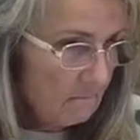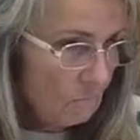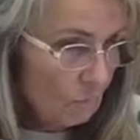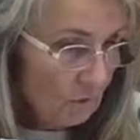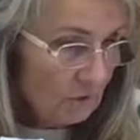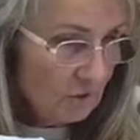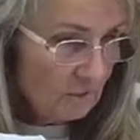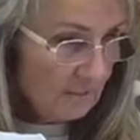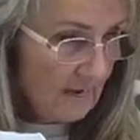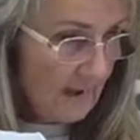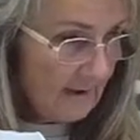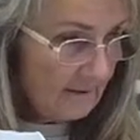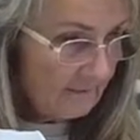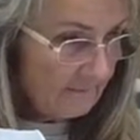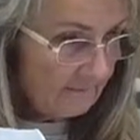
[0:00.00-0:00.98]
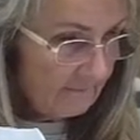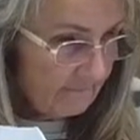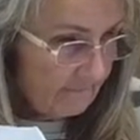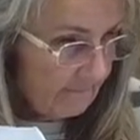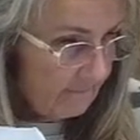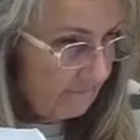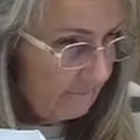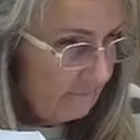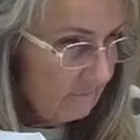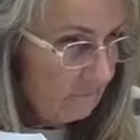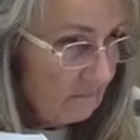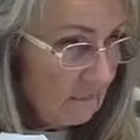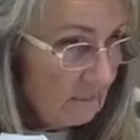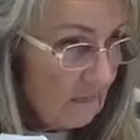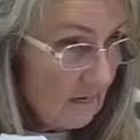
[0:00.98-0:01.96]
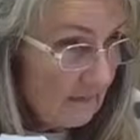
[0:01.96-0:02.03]
We just
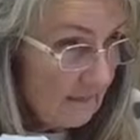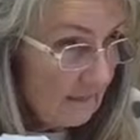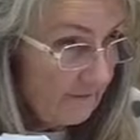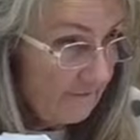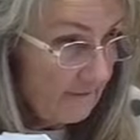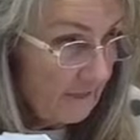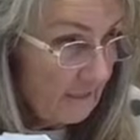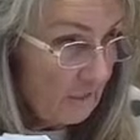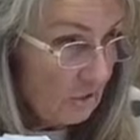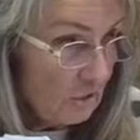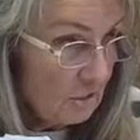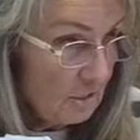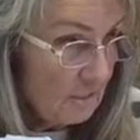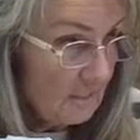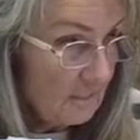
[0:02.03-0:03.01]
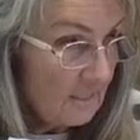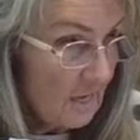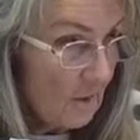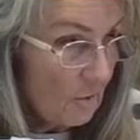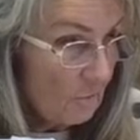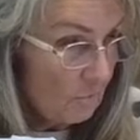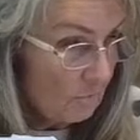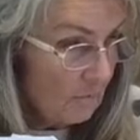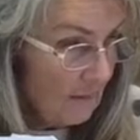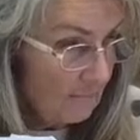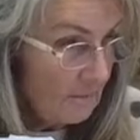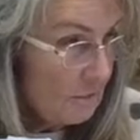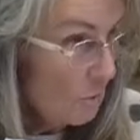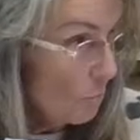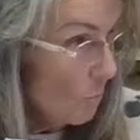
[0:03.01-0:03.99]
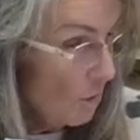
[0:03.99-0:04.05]
did not get it finished. So I'm
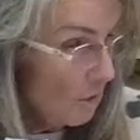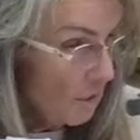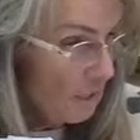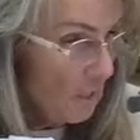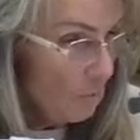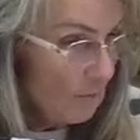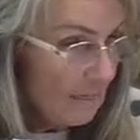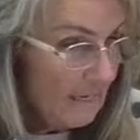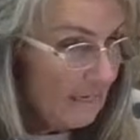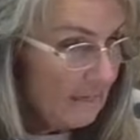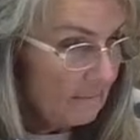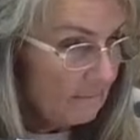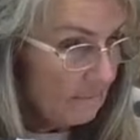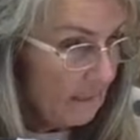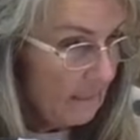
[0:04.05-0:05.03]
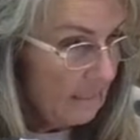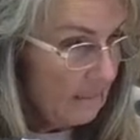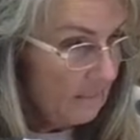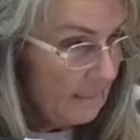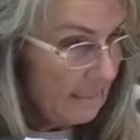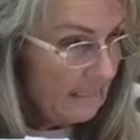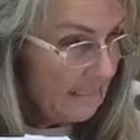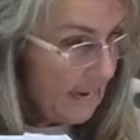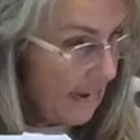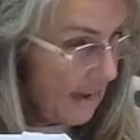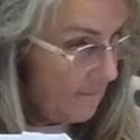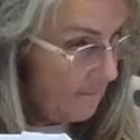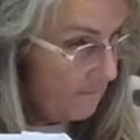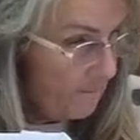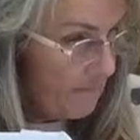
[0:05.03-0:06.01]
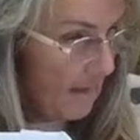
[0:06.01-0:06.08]
still working on it, but in the
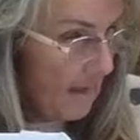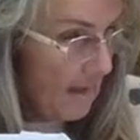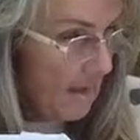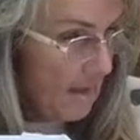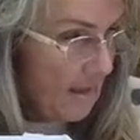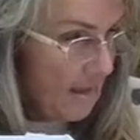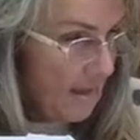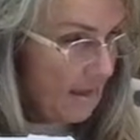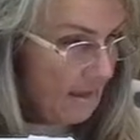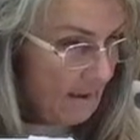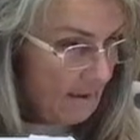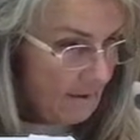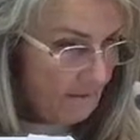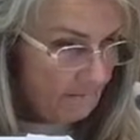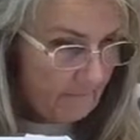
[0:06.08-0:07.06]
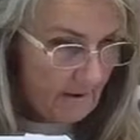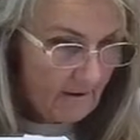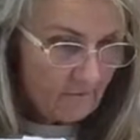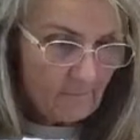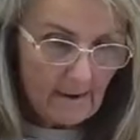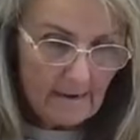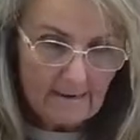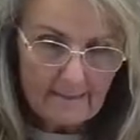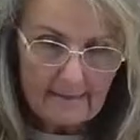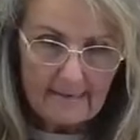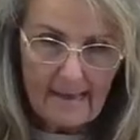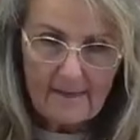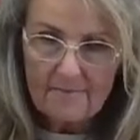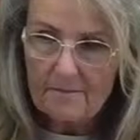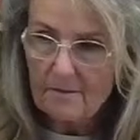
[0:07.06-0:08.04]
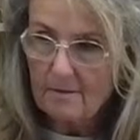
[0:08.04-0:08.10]
meantime, everybody that
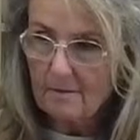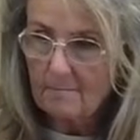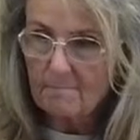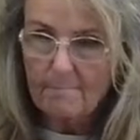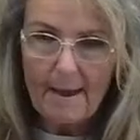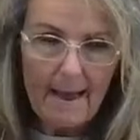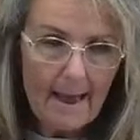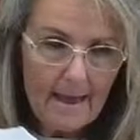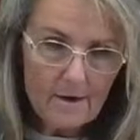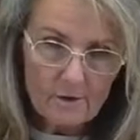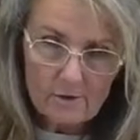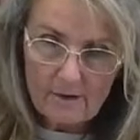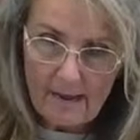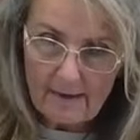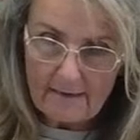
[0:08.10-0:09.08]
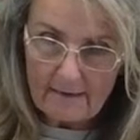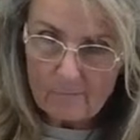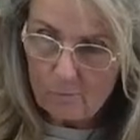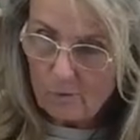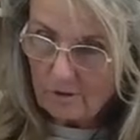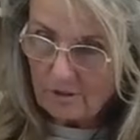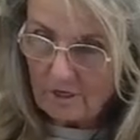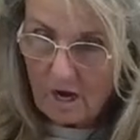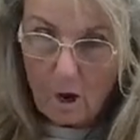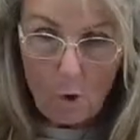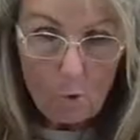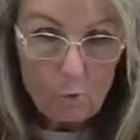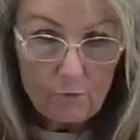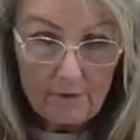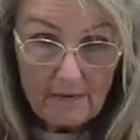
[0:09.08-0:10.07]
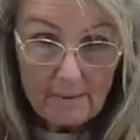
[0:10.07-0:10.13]
got the pattern, I didn't want to
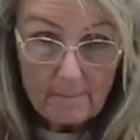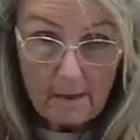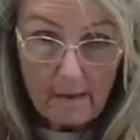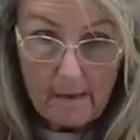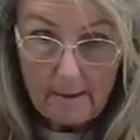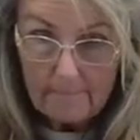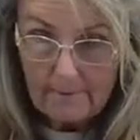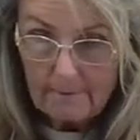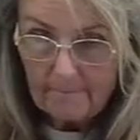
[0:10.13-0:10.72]
hold them up.